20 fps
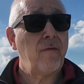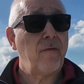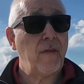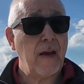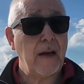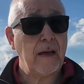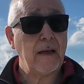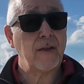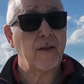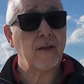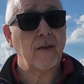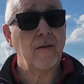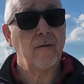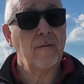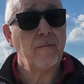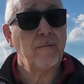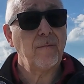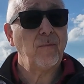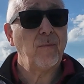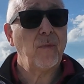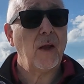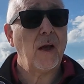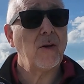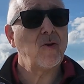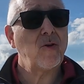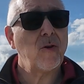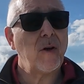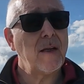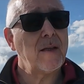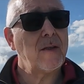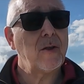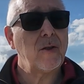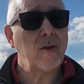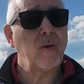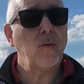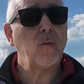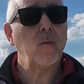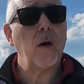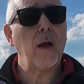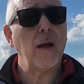fairly soon. I tried to
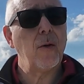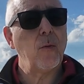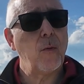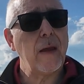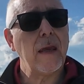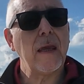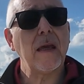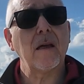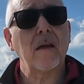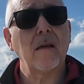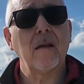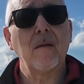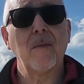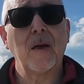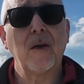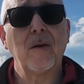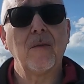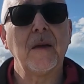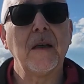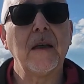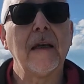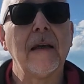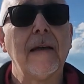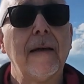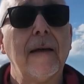do one a week at the moment,